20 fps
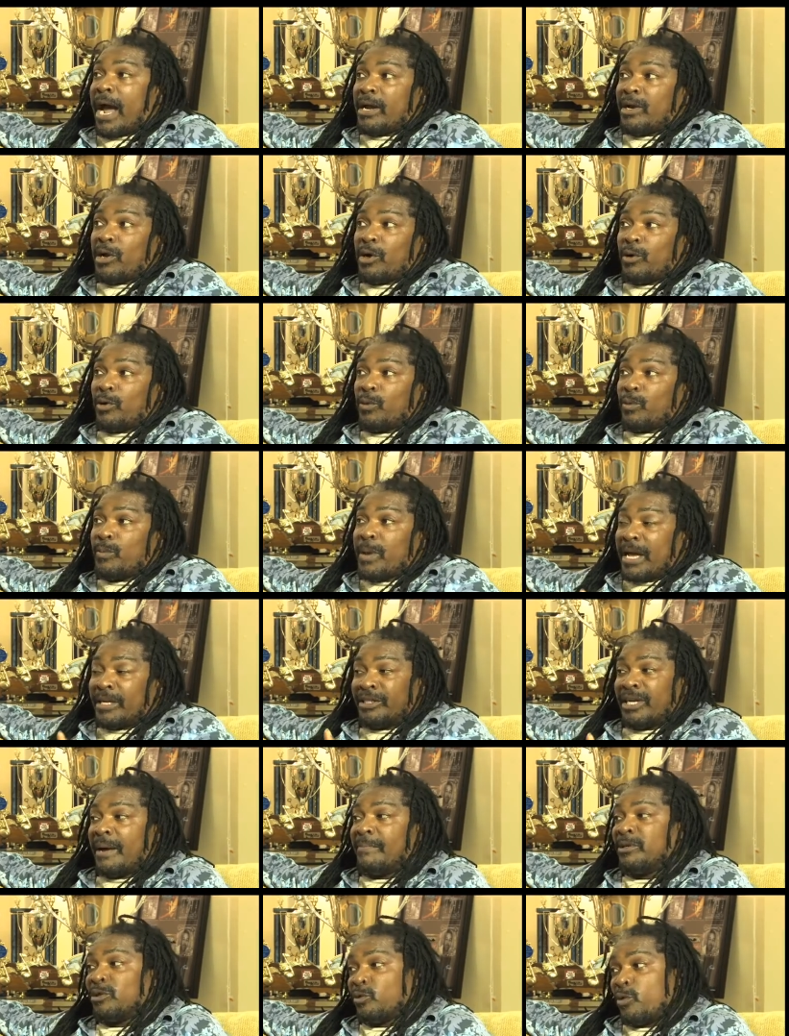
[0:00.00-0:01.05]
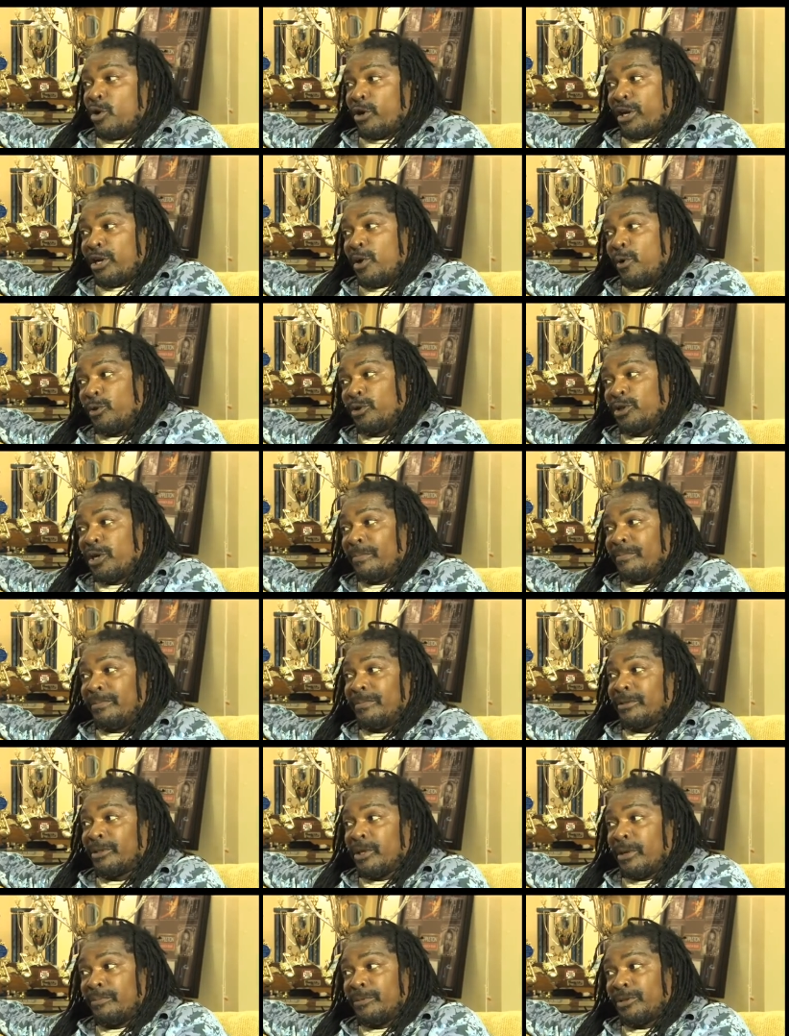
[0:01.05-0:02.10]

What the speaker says: Right now, me and Jammys working out some